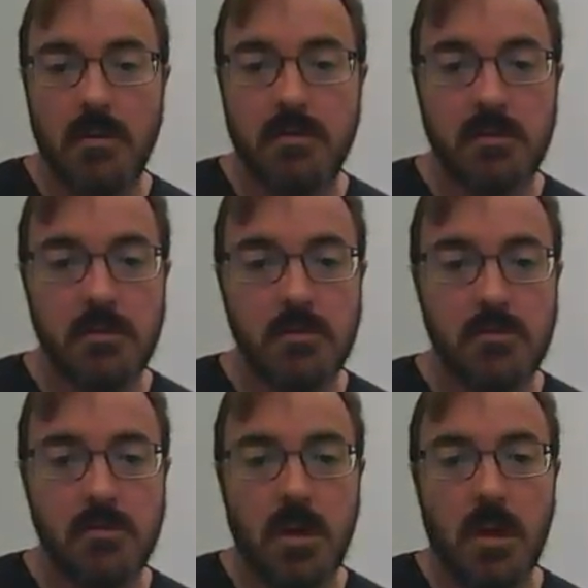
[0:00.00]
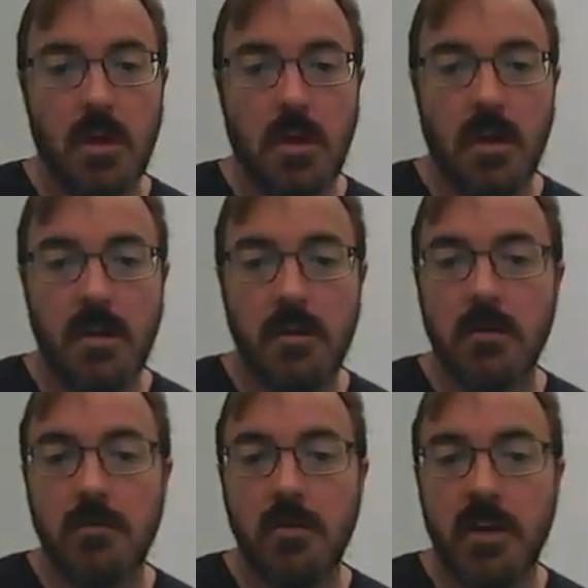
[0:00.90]
So
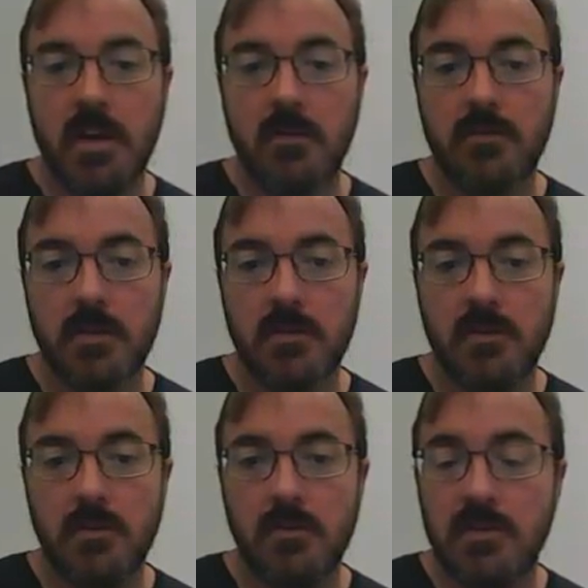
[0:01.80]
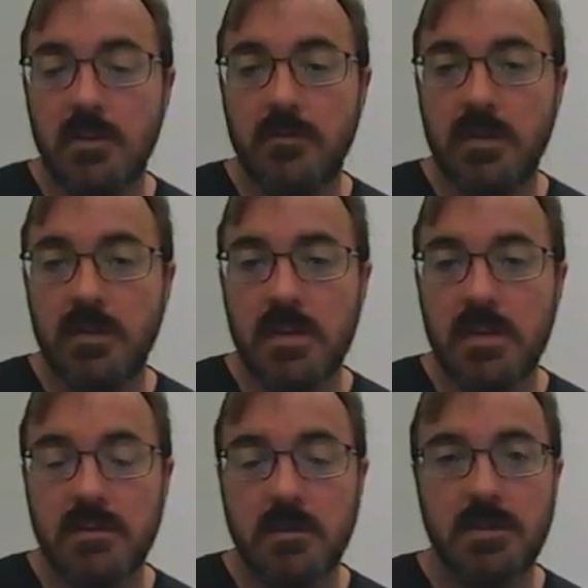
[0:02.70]
here we have 2 sig figs.
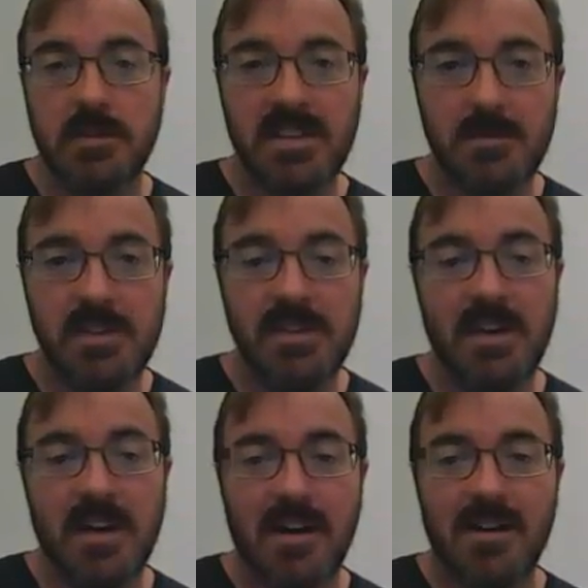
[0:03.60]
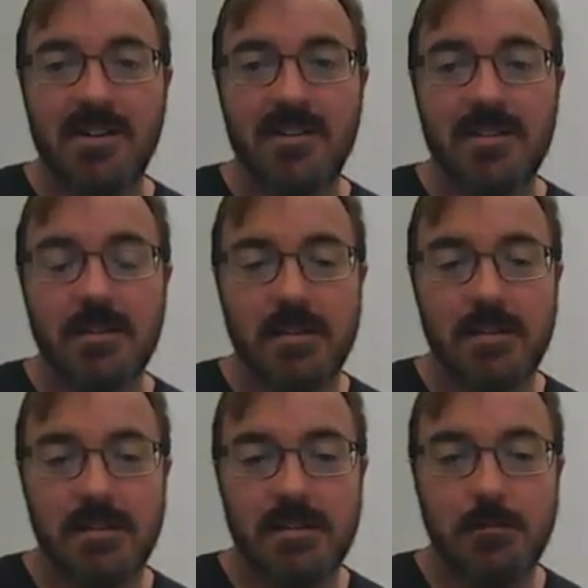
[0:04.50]
That's going to limit our
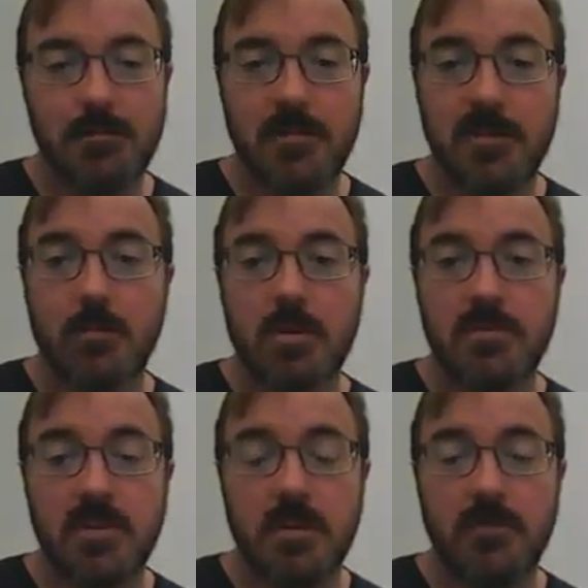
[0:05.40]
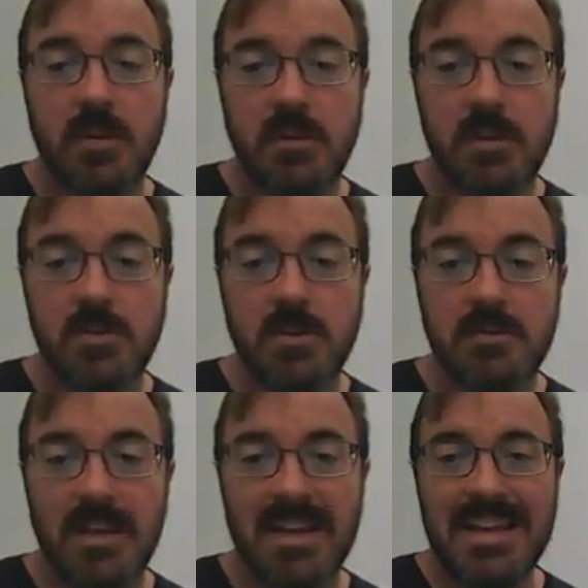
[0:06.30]
number of significant
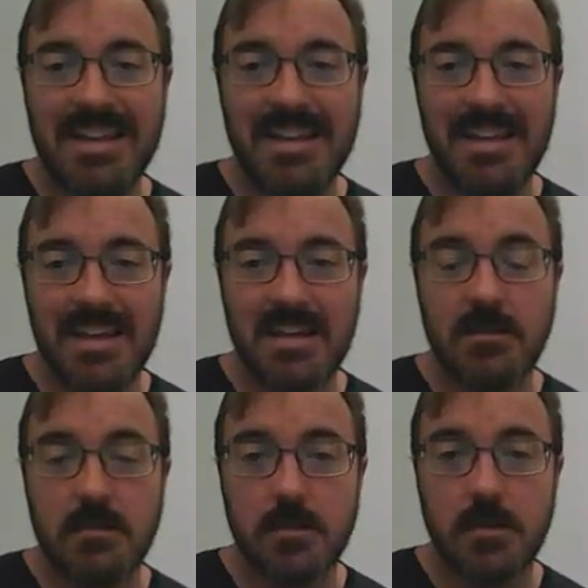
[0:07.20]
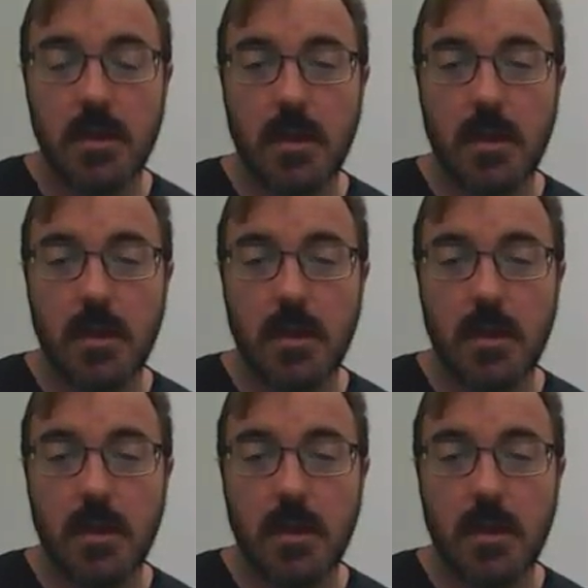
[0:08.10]
digits in the answer.